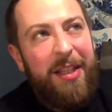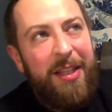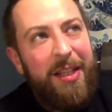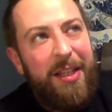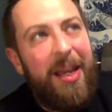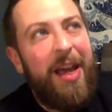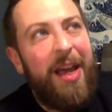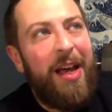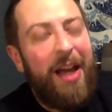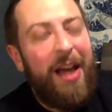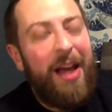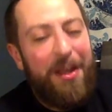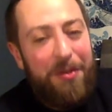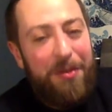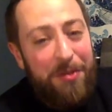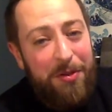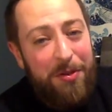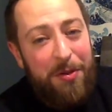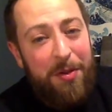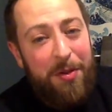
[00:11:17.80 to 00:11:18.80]
Yeah, I
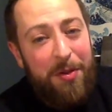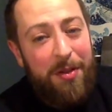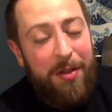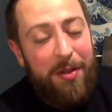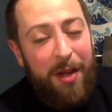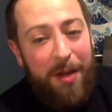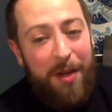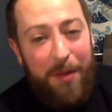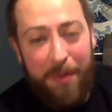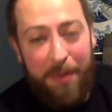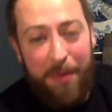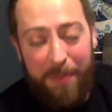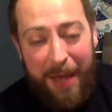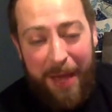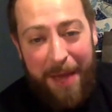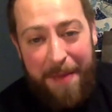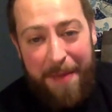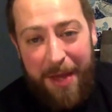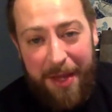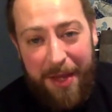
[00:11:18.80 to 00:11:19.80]
used to do it a lot with
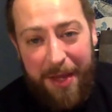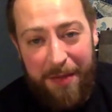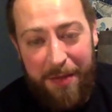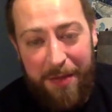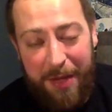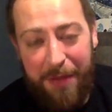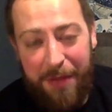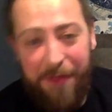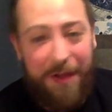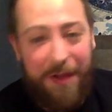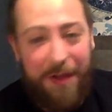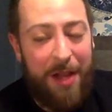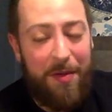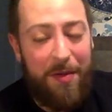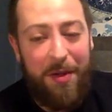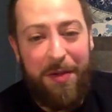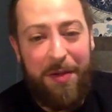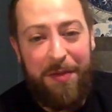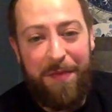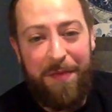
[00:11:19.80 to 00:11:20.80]
Batman. When I was
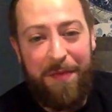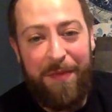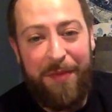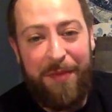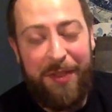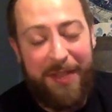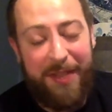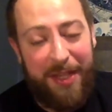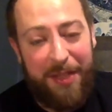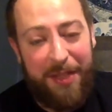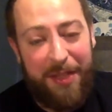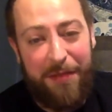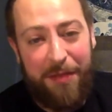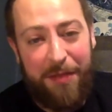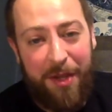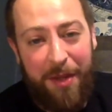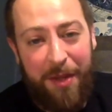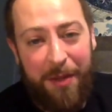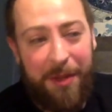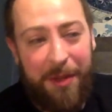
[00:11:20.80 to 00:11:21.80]
following Detective
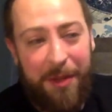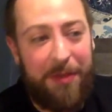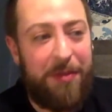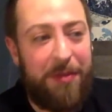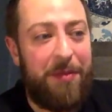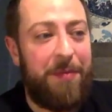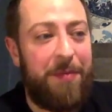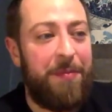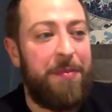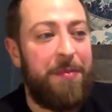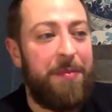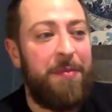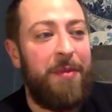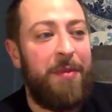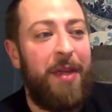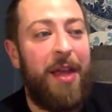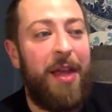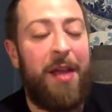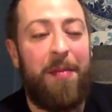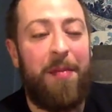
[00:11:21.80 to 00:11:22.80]
Comics
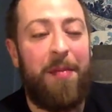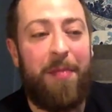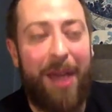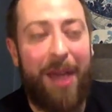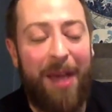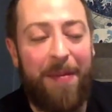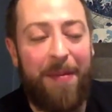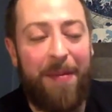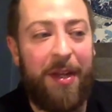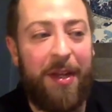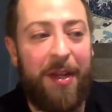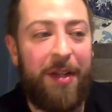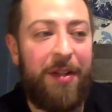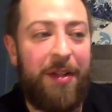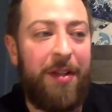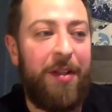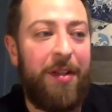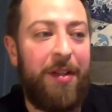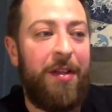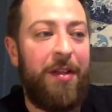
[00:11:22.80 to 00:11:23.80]
and
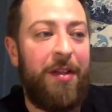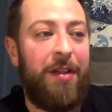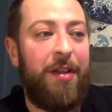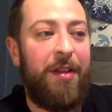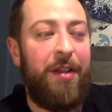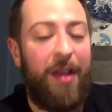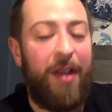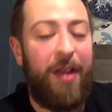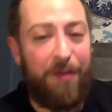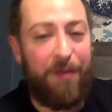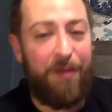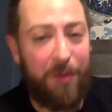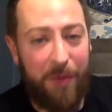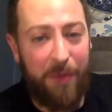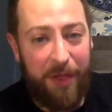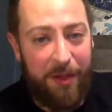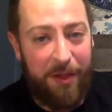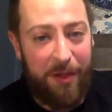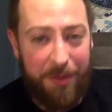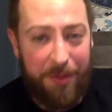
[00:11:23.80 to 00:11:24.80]
Batman every
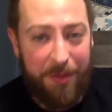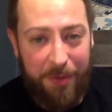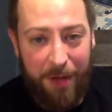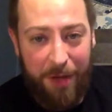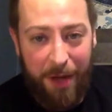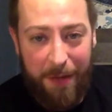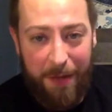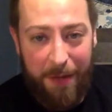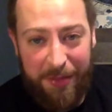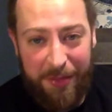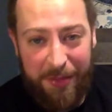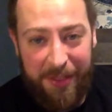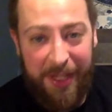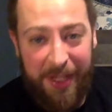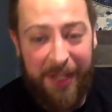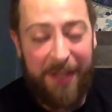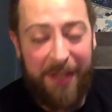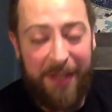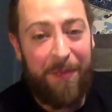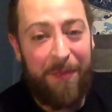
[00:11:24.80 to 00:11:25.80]
week on New Comic Book
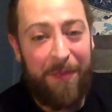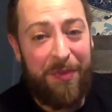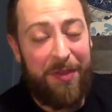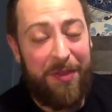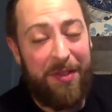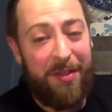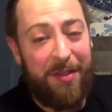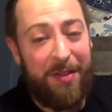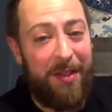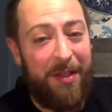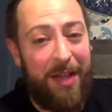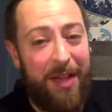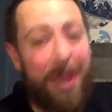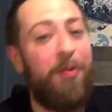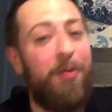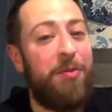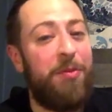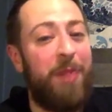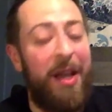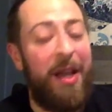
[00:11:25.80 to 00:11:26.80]
Day,
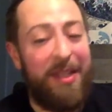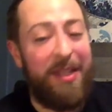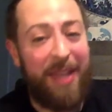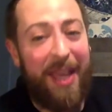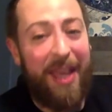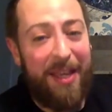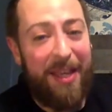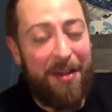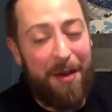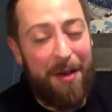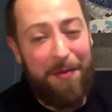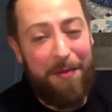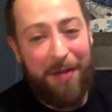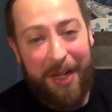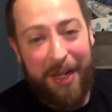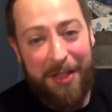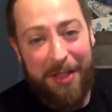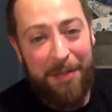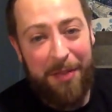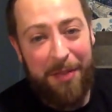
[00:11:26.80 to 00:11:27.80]
I was buying the A cover
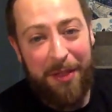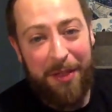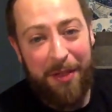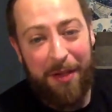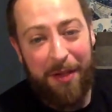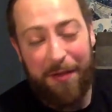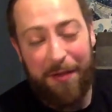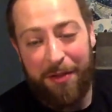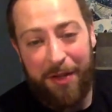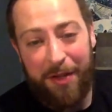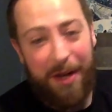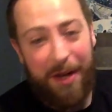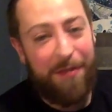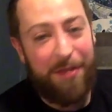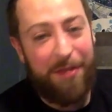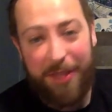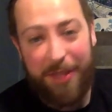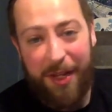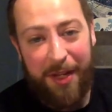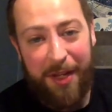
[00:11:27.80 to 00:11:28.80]
and the B cover
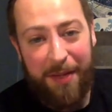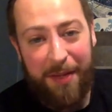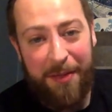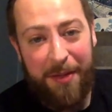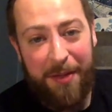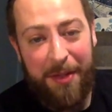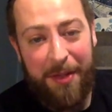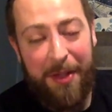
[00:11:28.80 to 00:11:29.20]
every time.